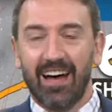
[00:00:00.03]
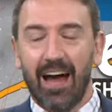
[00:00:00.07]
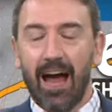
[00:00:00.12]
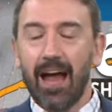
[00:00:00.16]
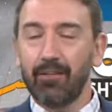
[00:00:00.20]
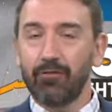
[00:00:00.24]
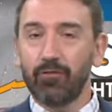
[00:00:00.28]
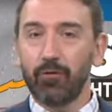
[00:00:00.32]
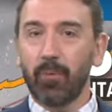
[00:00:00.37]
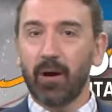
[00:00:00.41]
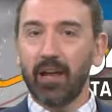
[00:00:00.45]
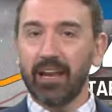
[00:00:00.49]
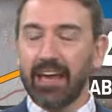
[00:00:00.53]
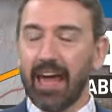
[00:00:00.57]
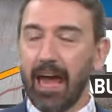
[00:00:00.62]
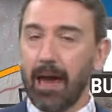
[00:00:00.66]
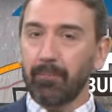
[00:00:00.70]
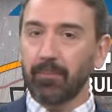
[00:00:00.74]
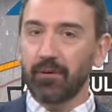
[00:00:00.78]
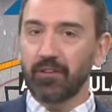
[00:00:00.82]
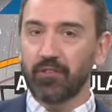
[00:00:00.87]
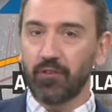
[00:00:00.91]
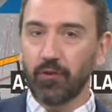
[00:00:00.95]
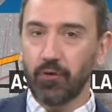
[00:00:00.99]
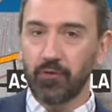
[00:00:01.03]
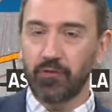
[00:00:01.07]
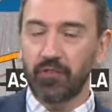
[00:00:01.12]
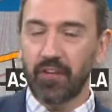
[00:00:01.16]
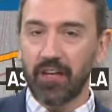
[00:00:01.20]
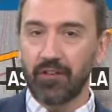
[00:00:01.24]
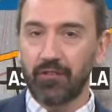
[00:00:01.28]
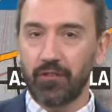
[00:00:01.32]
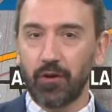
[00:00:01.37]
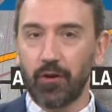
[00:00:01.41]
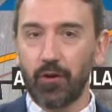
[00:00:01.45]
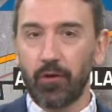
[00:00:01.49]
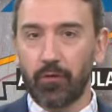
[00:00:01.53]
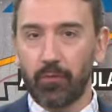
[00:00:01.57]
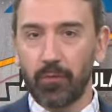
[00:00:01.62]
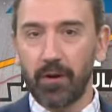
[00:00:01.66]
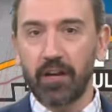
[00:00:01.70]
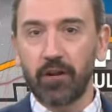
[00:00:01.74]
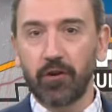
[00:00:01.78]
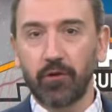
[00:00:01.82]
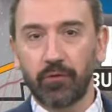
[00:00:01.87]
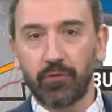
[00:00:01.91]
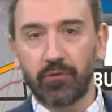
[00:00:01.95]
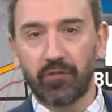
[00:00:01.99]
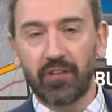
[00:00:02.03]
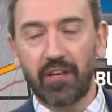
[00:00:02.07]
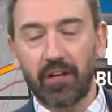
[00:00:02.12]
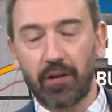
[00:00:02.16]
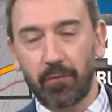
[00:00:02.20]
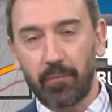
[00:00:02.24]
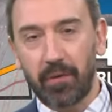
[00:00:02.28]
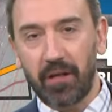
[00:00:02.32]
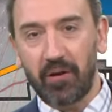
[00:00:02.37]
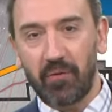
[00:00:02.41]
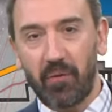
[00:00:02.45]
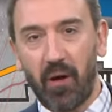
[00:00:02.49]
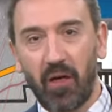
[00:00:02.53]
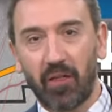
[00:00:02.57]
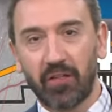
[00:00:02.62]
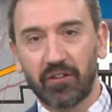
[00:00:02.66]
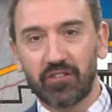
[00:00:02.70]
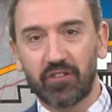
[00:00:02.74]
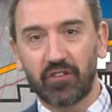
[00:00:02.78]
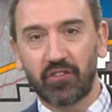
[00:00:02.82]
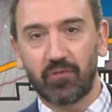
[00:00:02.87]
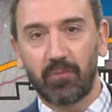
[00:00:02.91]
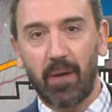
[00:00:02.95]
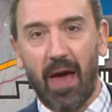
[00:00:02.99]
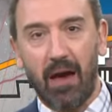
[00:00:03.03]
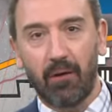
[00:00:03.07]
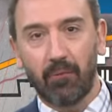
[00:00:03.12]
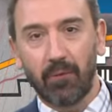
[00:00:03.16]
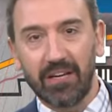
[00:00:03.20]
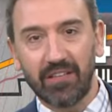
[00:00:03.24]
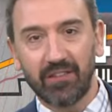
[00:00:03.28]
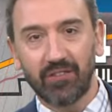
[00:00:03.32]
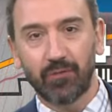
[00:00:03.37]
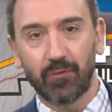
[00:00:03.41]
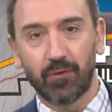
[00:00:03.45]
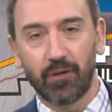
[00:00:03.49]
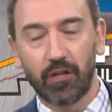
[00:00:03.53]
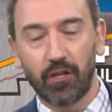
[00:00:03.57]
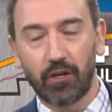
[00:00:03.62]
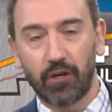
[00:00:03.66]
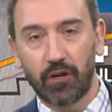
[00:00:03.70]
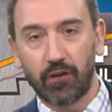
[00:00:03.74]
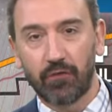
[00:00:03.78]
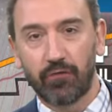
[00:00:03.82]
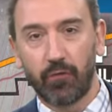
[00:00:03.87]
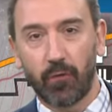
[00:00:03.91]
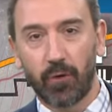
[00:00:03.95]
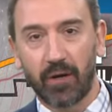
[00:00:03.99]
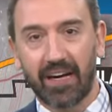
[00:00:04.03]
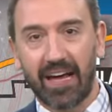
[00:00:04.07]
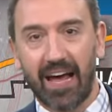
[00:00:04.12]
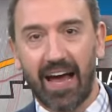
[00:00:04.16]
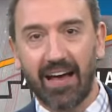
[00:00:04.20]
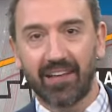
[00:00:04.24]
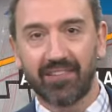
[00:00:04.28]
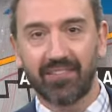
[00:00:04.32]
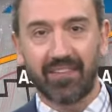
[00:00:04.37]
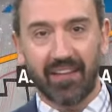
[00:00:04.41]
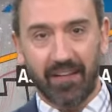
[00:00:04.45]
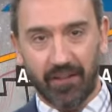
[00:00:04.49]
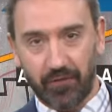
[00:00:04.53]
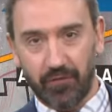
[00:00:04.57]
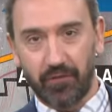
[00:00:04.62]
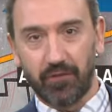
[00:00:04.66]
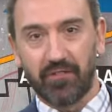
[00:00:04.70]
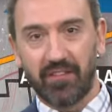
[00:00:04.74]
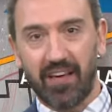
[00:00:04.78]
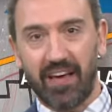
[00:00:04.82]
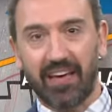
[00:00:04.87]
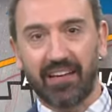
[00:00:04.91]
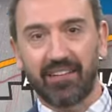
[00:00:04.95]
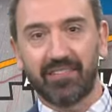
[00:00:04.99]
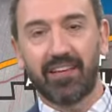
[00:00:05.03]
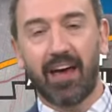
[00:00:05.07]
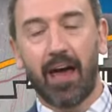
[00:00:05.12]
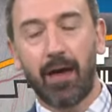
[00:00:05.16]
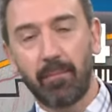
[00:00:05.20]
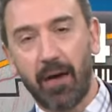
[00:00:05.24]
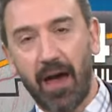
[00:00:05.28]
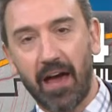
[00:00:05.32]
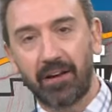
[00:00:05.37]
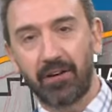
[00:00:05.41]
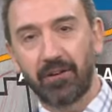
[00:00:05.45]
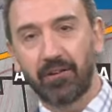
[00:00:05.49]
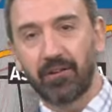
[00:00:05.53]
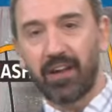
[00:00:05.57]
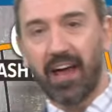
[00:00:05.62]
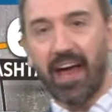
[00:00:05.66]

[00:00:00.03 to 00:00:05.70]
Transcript: Hi, everybody. Happy Tuesday to you. 3 News senior meteorologist Matt Wintz with a look at your forecast. Thanks for taking time out of your